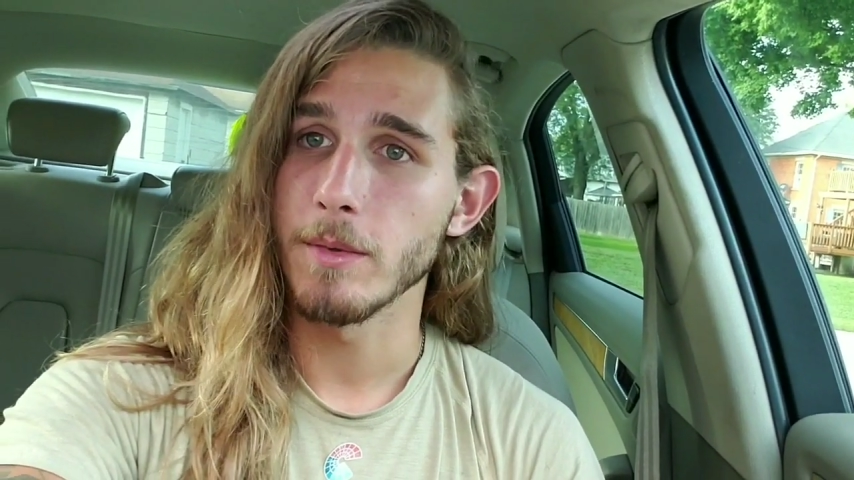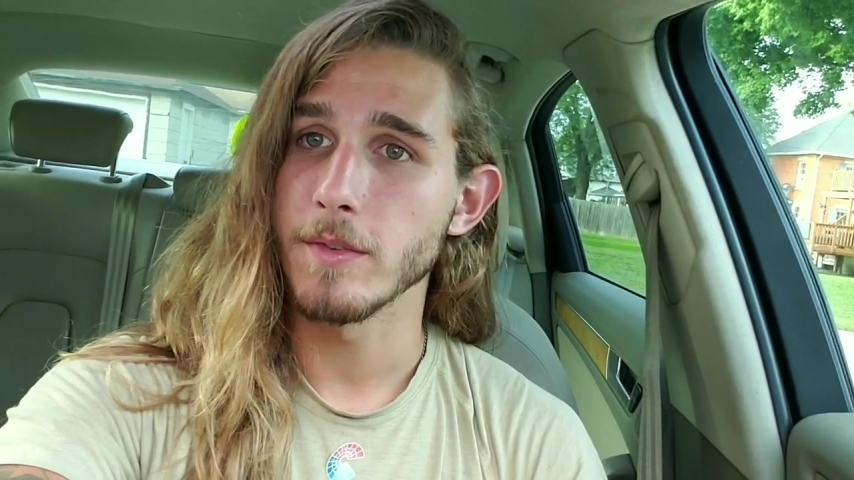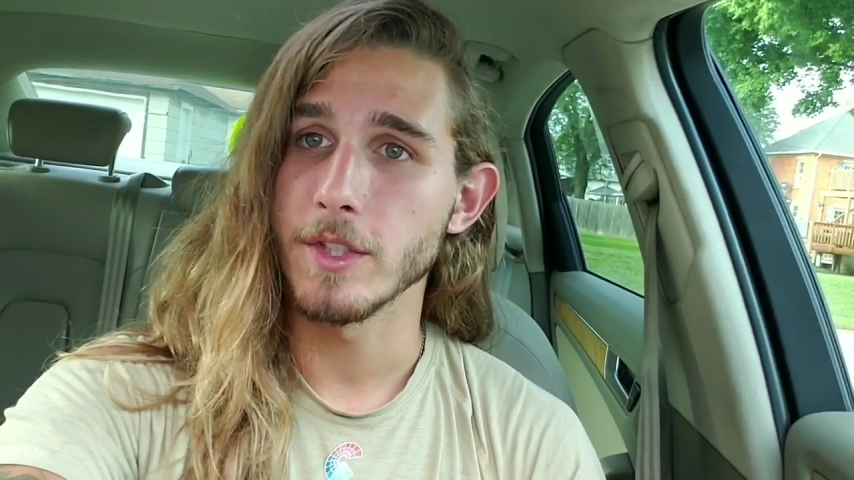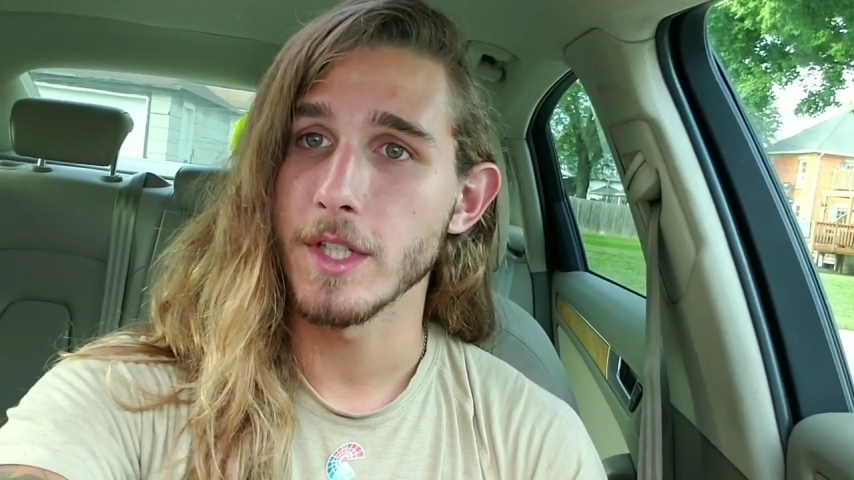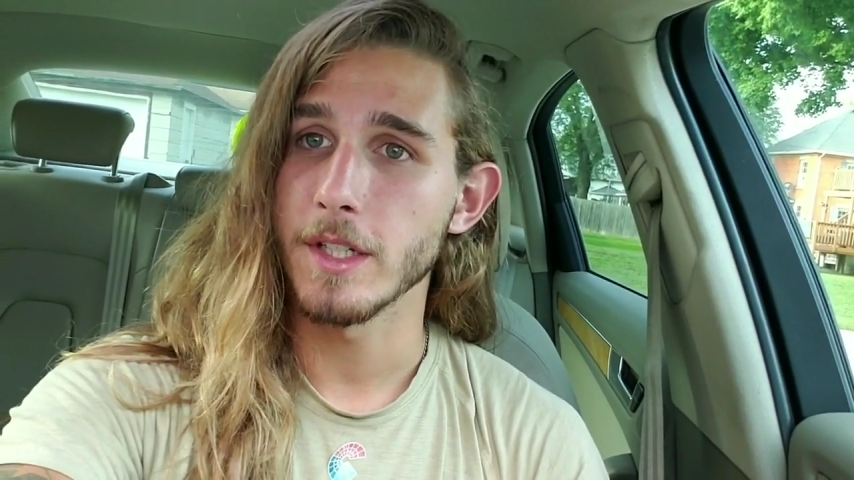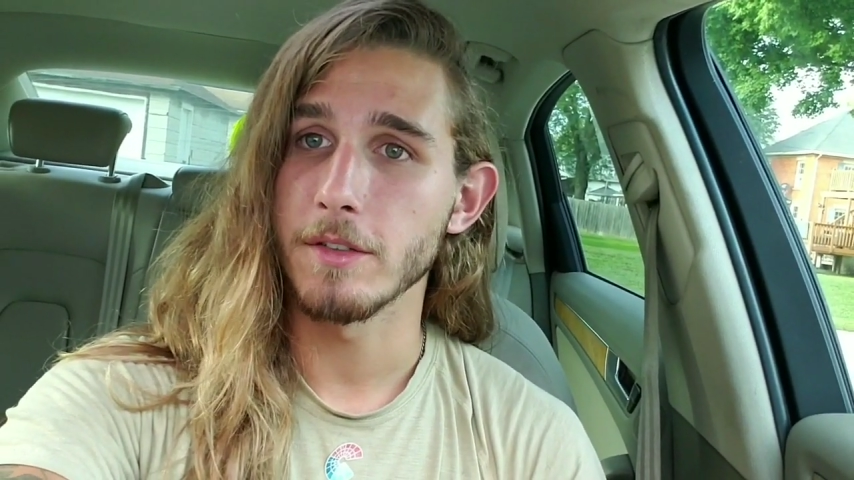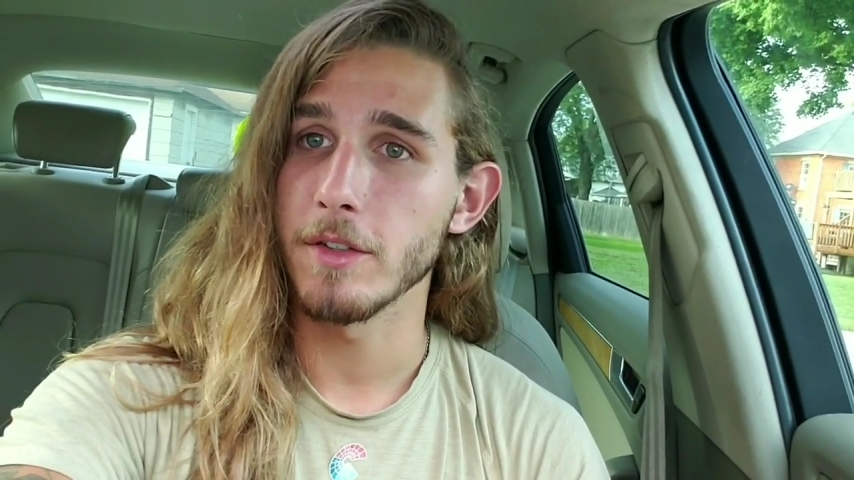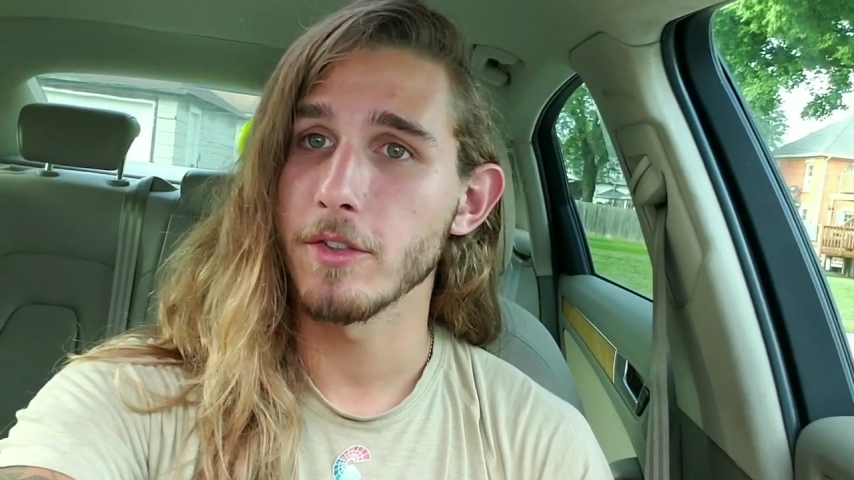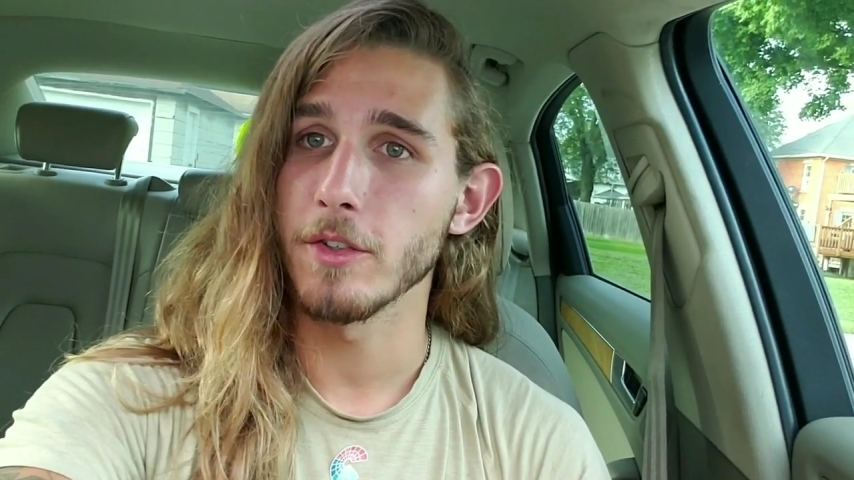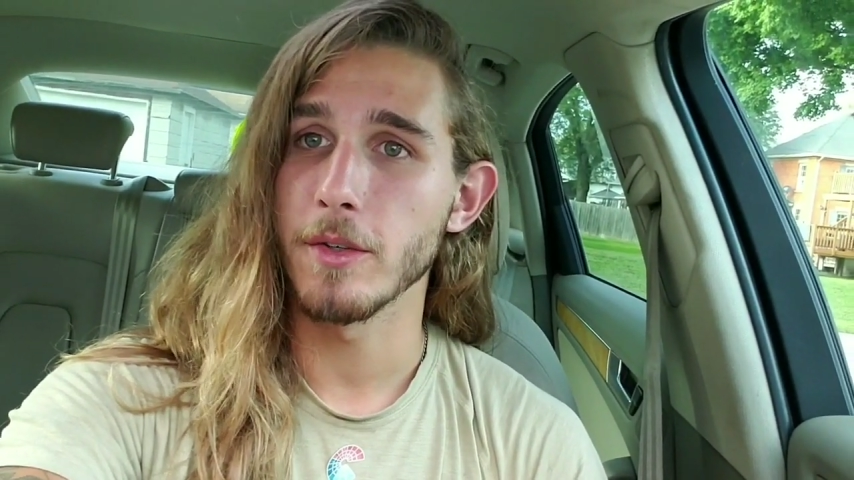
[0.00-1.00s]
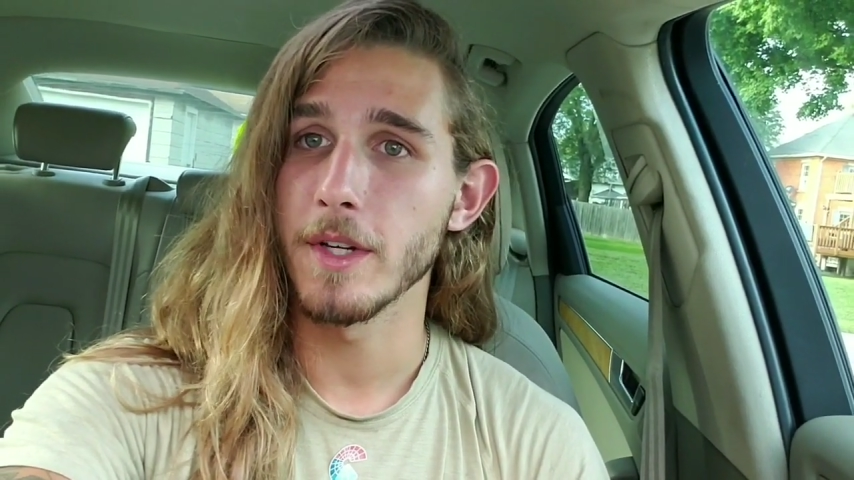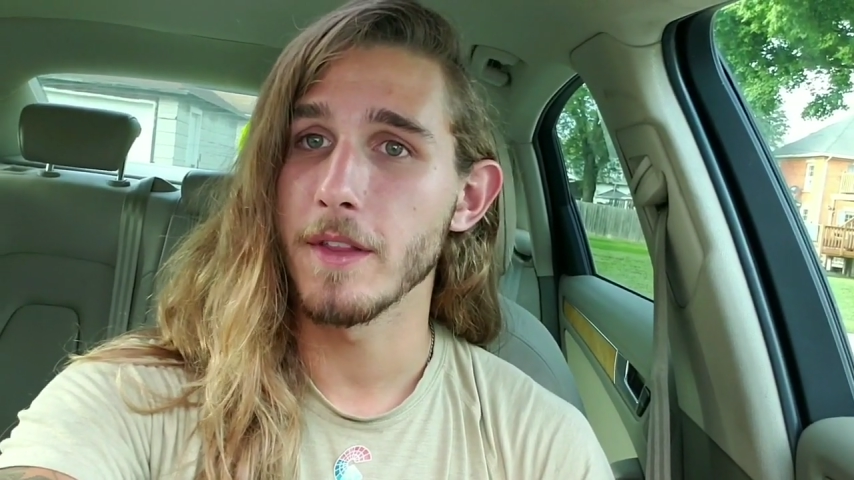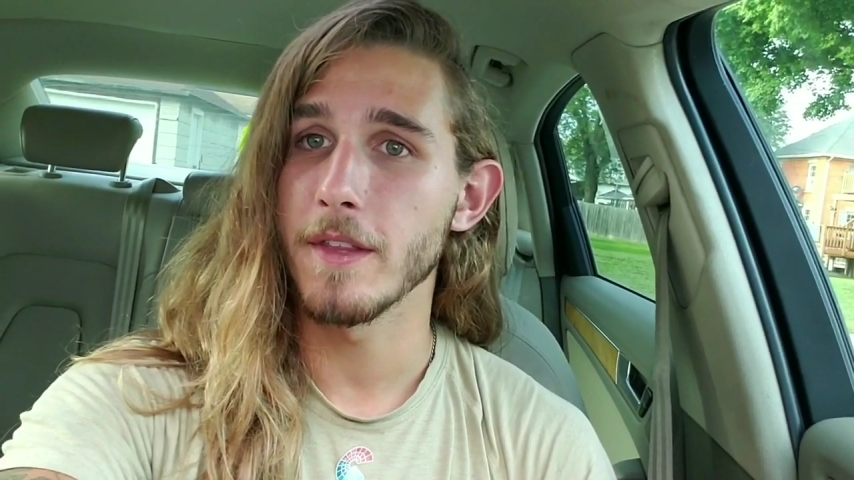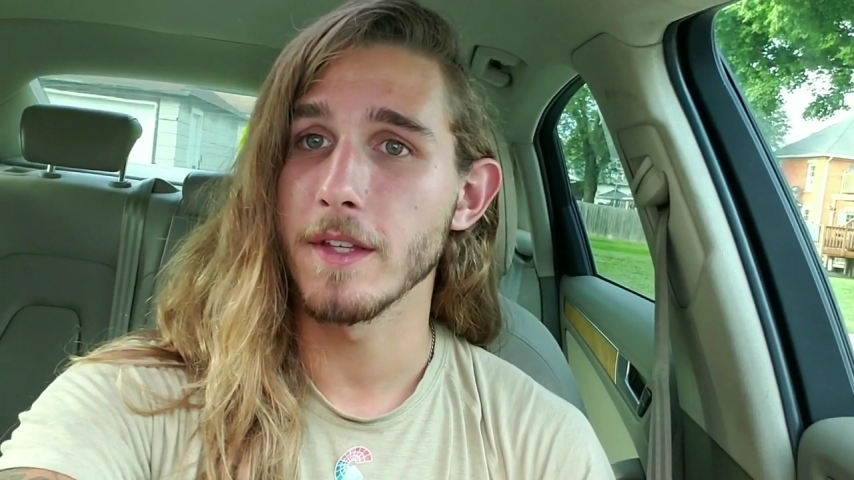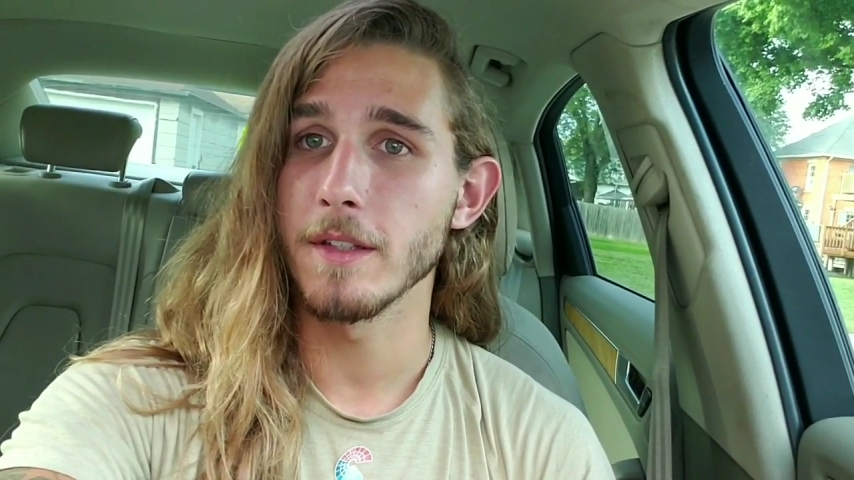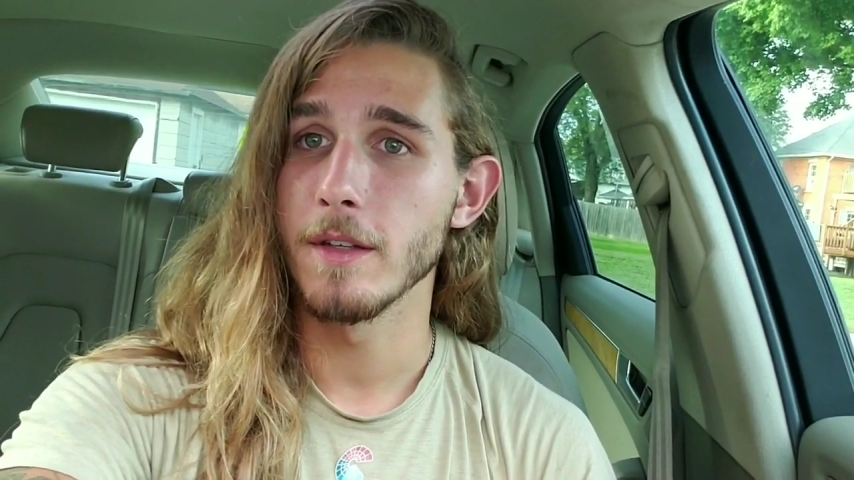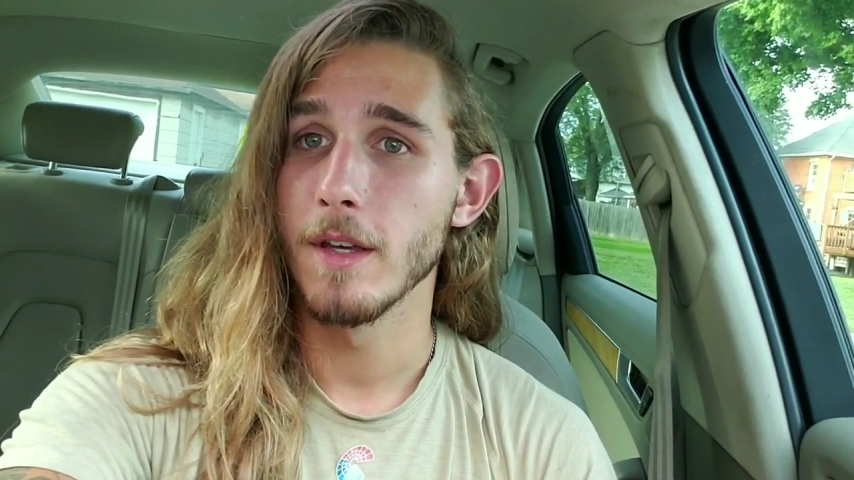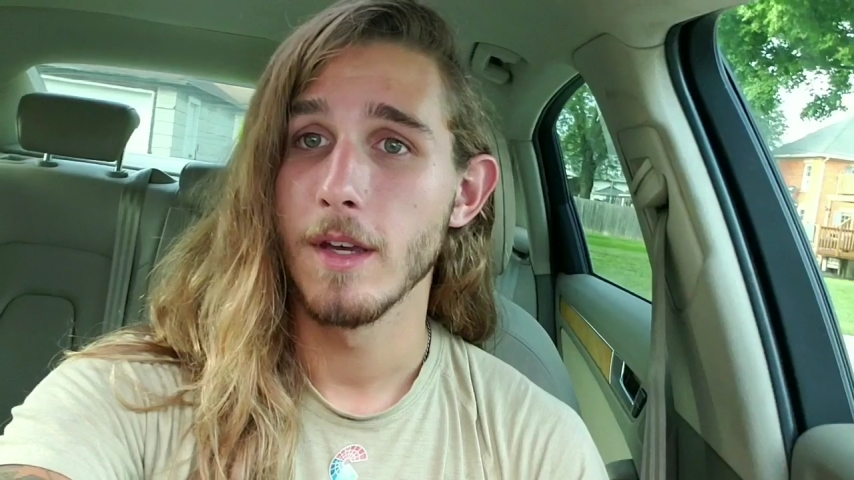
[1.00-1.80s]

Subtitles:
of its shine or luster or anything,